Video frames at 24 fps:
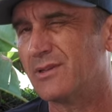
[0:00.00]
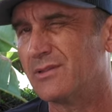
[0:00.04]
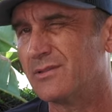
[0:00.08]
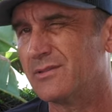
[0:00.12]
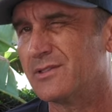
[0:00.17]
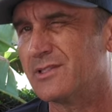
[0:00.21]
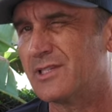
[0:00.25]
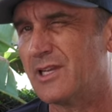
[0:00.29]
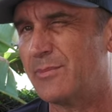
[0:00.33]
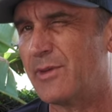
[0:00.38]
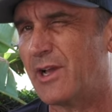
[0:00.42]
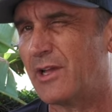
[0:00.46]

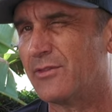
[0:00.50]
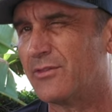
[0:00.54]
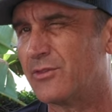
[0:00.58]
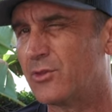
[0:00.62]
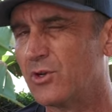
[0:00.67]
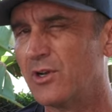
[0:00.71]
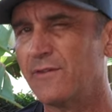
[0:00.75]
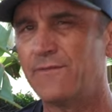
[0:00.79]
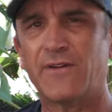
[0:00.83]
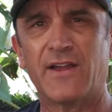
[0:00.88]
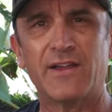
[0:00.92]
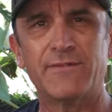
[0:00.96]
say about
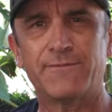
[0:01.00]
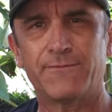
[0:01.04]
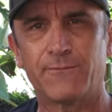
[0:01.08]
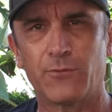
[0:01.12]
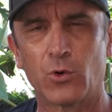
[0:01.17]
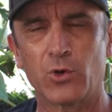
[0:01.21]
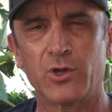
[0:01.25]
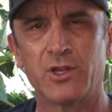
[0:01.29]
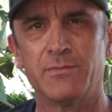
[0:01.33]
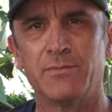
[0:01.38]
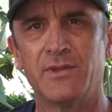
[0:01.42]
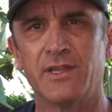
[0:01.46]
35,
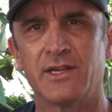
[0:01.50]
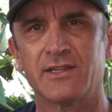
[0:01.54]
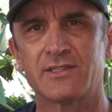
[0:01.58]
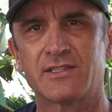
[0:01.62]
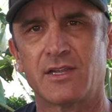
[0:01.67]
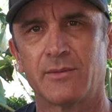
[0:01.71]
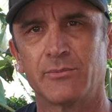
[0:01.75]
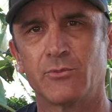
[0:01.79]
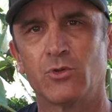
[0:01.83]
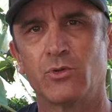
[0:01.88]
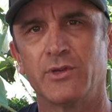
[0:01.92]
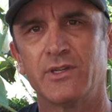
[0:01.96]
40
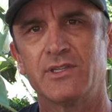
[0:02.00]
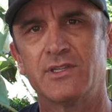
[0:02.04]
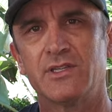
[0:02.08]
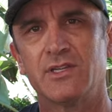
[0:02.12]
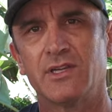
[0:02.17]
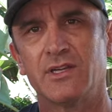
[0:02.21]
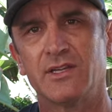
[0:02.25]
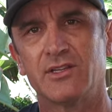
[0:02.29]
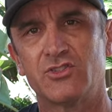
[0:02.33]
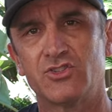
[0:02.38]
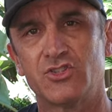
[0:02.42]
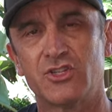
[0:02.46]
minutes, I'm going
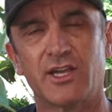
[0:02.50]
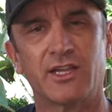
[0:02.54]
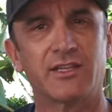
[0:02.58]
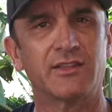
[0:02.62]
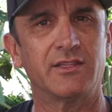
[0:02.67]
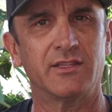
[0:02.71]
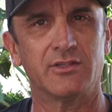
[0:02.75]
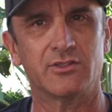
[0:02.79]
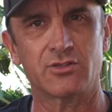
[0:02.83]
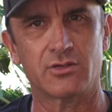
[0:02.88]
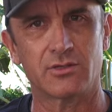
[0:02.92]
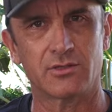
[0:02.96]
to check
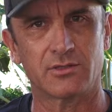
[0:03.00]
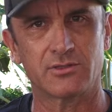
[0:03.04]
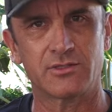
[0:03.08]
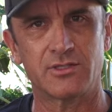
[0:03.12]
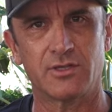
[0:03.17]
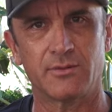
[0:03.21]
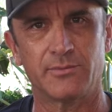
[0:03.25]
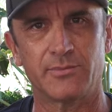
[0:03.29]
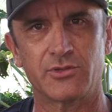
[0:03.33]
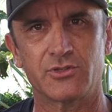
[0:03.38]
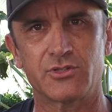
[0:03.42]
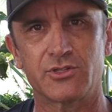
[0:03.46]
the internal
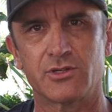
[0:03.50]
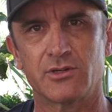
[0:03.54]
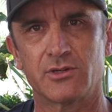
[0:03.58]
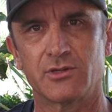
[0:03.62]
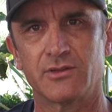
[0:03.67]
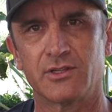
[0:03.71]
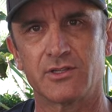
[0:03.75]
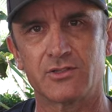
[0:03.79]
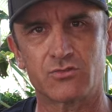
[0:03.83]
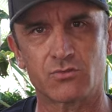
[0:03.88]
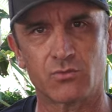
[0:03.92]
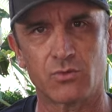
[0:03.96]
temperature
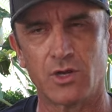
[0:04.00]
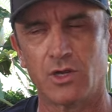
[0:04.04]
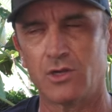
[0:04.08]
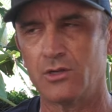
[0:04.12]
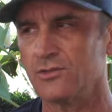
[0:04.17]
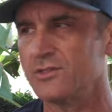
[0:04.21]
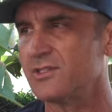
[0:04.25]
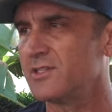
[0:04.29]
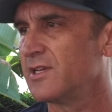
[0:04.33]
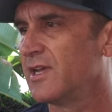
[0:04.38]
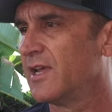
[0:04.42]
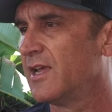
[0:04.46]
of this
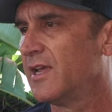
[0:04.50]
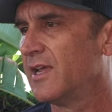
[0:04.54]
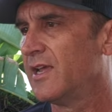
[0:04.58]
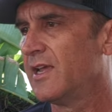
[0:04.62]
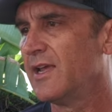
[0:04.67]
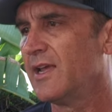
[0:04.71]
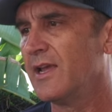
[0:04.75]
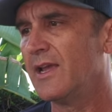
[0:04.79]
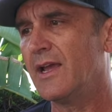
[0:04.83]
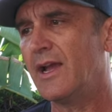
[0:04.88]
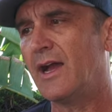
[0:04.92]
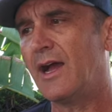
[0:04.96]
roast.
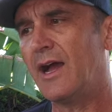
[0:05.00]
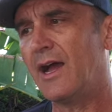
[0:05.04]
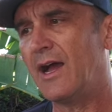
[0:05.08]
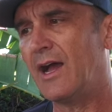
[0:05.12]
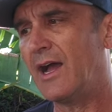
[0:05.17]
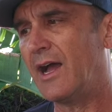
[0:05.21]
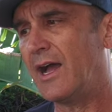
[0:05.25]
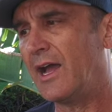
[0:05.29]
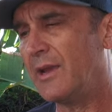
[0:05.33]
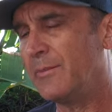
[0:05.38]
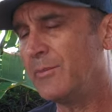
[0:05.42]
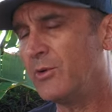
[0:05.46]

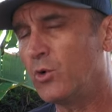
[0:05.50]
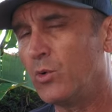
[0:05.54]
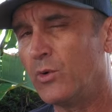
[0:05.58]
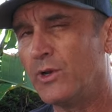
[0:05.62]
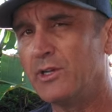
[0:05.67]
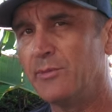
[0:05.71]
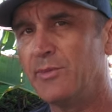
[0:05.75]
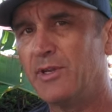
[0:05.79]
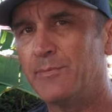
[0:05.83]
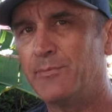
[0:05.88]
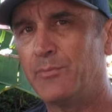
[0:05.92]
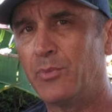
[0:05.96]
I'm
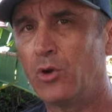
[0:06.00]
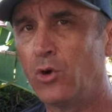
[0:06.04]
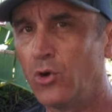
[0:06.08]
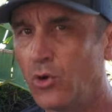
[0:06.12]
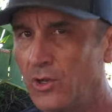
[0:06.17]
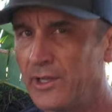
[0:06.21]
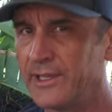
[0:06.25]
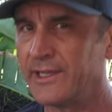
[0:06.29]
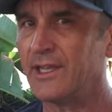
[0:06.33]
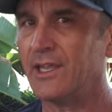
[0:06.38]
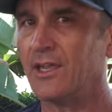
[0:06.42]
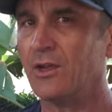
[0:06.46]
going to be
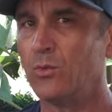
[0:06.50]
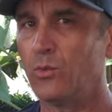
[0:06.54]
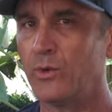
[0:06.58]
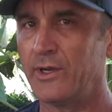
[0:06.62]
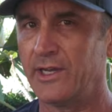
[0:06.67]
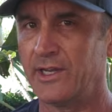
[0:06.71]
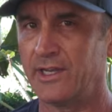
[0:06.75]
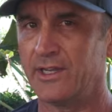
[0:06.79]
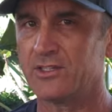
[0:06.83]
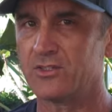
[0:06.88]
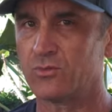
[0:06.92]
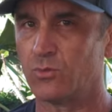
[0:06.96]
pulling it when
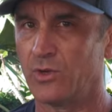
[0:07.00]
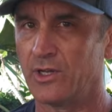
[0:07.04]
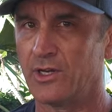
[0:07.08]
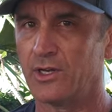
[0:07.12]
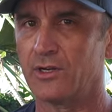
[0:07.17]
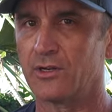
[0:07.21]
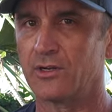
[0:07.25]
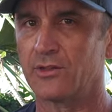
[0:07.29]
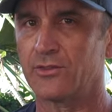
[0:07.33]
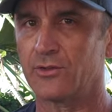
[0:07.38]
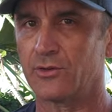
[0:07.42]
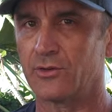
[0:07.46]
it hits
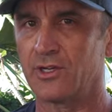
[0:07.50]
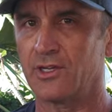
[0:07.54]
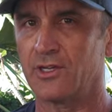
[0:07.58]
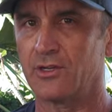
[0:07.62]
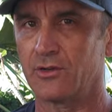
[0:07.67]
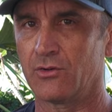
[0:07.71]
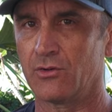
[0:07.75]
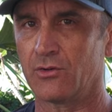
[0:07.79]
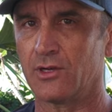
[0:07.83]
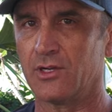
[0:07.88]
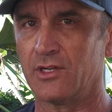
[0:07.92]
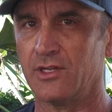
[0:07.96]
130
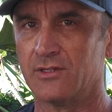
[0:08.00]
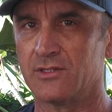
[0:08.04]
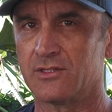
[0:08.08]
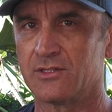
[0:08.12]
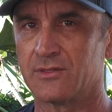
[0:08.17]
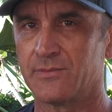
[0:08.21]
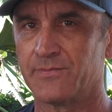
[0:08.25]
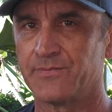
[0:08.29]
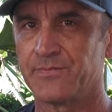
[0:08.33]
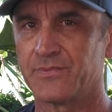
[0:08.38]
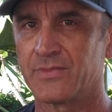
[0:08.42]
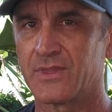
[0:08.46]

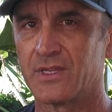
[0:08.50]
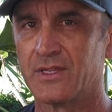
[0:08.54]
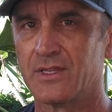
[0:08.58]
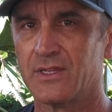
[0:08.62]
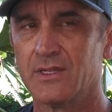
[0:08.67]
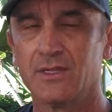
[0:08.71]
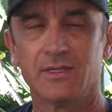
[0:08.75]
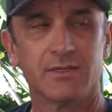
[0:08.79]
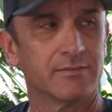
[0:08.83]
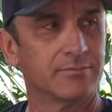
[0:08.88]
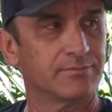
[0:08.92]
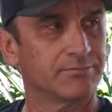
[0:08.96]
degrees.
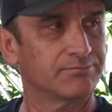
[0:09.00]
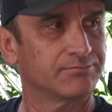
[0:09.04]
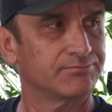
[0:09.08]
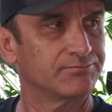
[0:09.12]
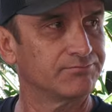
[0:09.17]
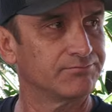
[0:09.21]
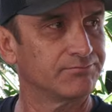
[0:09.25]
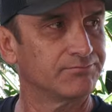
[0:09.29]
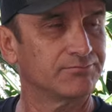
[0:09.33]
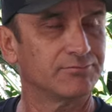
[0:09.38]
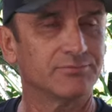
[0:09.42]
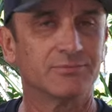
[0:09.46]

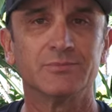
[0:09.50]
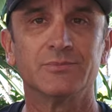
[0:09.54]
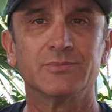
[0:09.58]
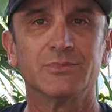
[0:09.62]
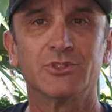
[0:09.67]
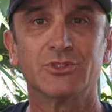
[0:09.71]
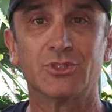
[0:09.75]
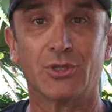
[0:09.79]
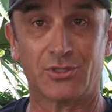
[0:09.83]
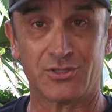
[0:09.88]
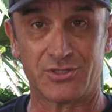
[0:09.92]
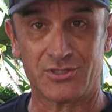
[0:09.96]

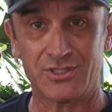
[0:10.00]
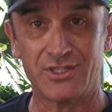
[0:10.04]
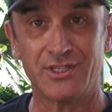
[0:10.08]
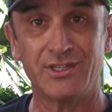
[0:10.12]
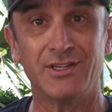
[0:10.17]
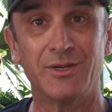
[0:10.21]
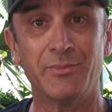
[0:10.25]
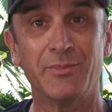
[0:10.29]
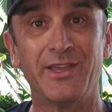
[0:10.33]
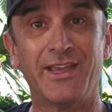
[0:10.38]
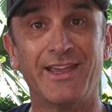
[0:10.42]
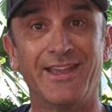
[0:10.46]
So I'll see you
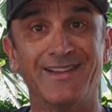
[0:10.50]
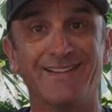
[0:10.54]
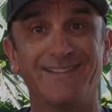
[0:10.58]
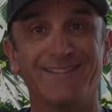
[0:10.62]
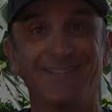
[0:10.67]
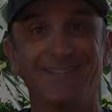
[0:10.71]
in a bit.